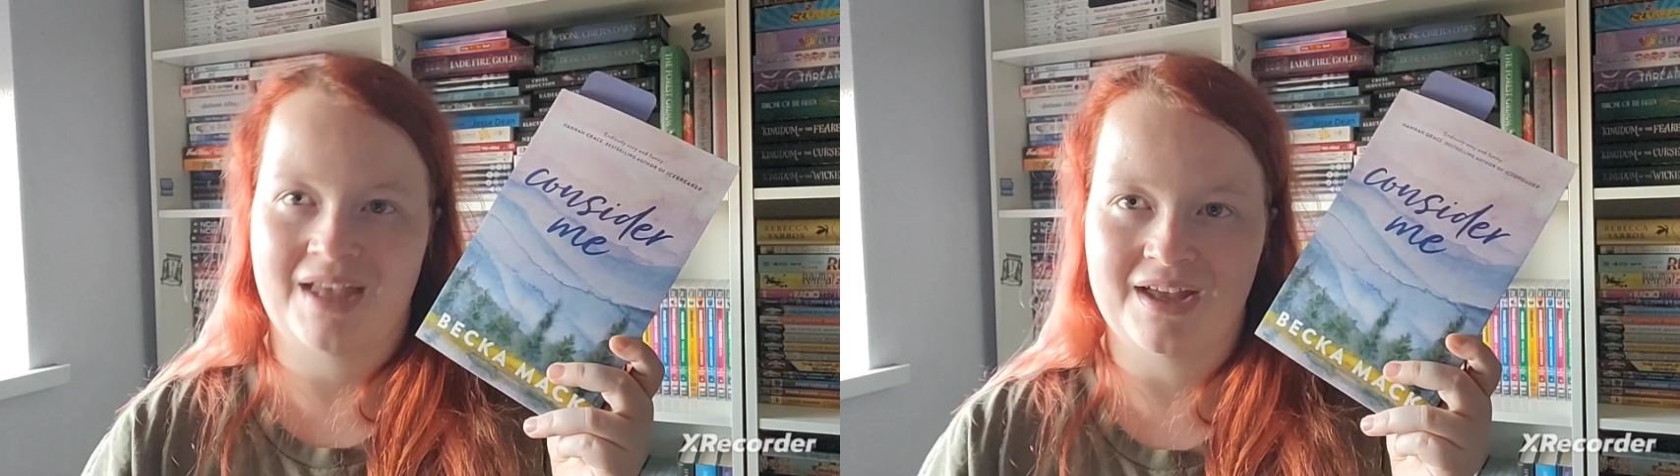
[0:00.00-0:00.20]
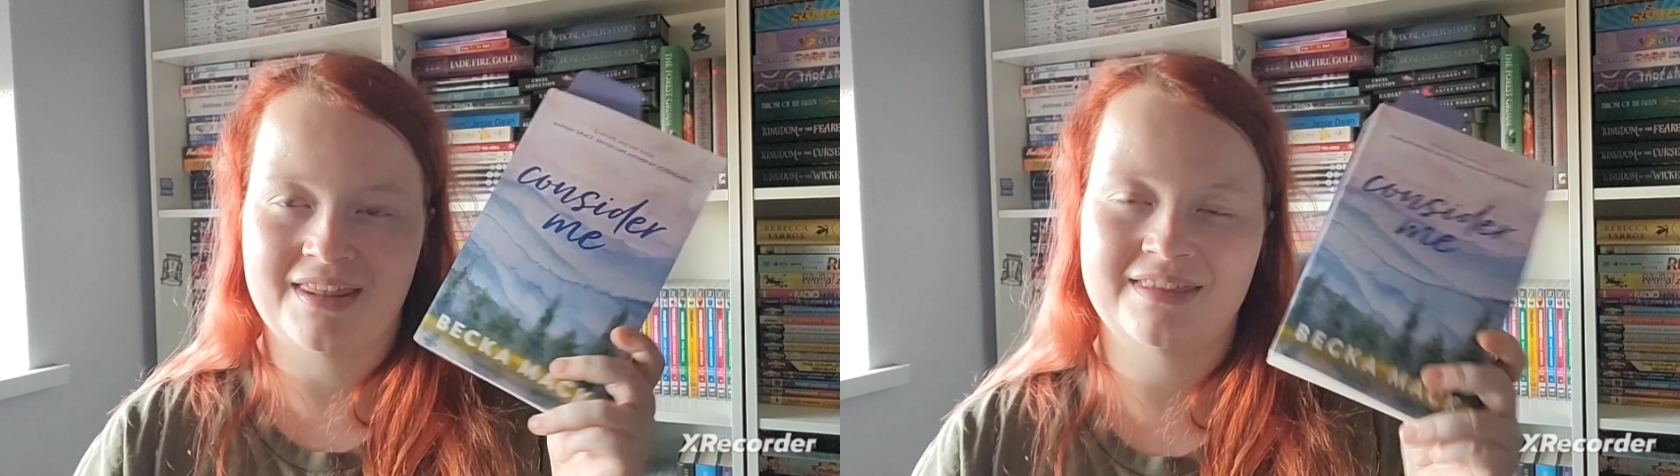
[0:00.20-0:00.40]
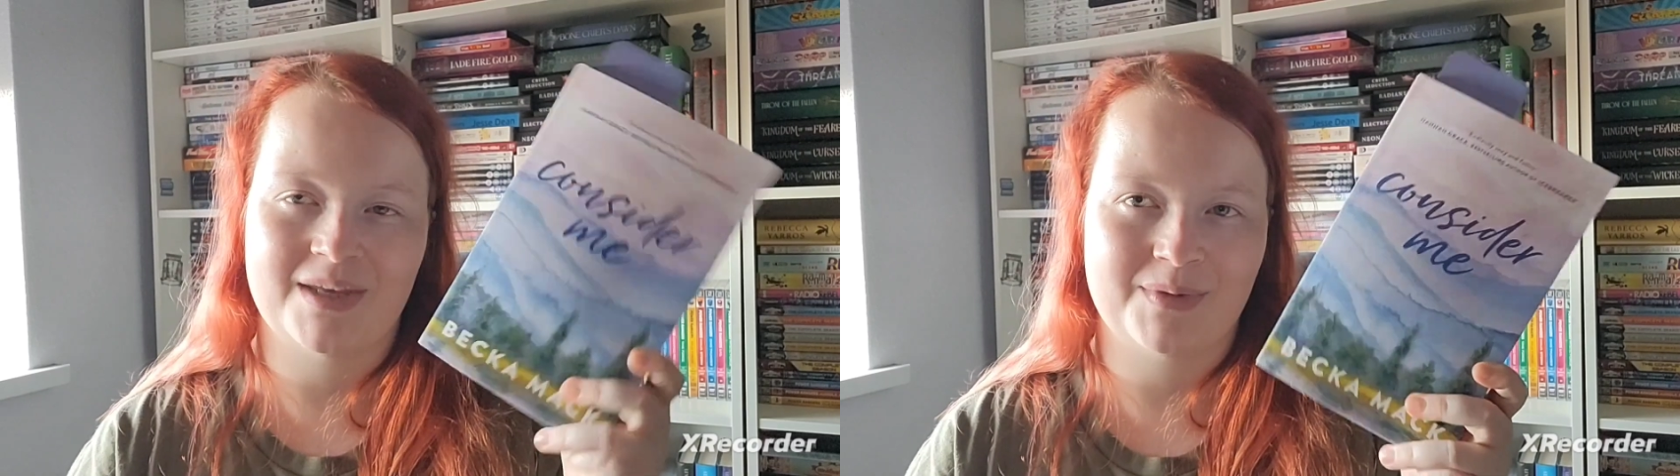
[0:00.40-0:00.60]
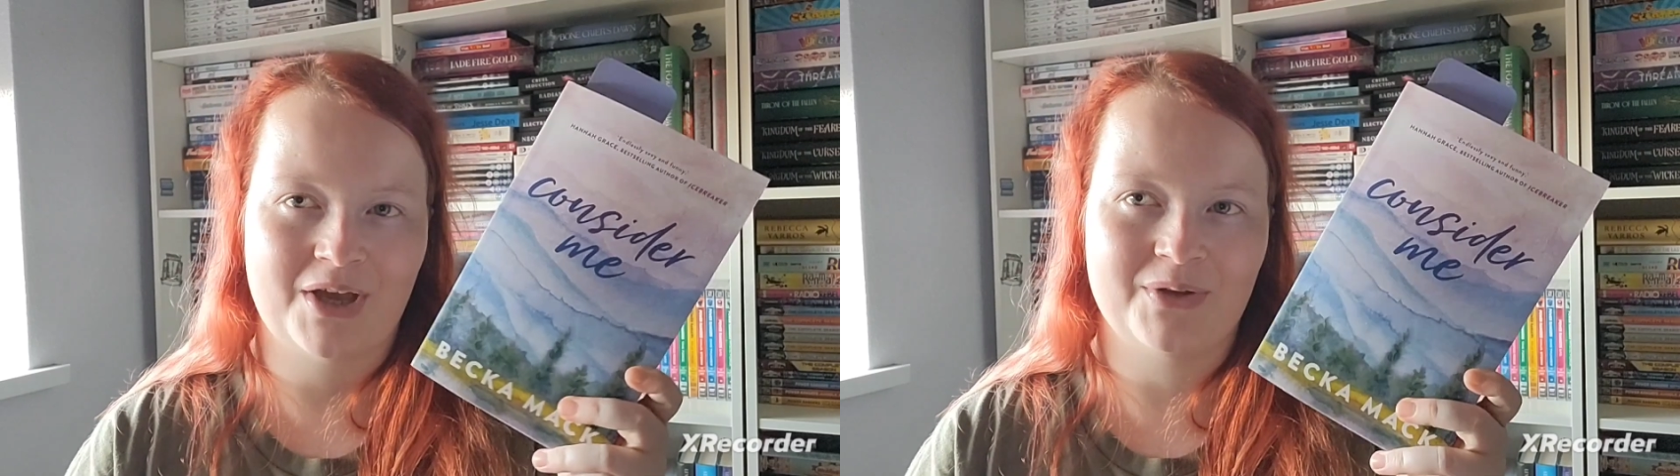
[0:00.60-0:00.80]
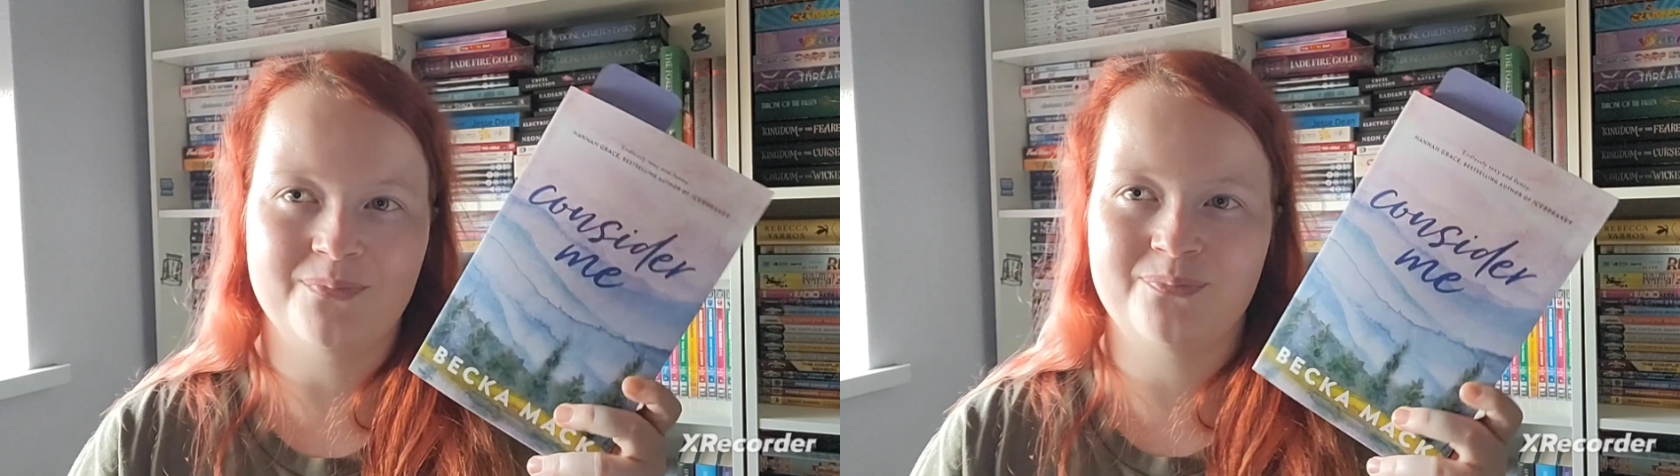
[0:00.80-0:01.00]
yeah, there we
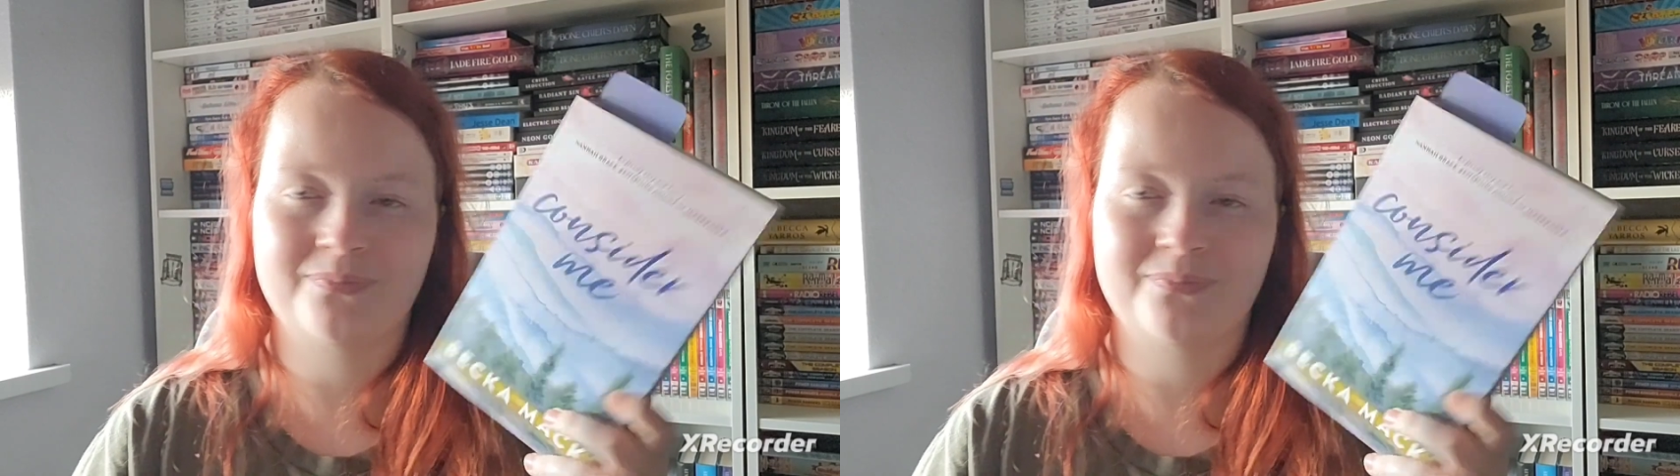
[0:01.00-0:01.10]
go.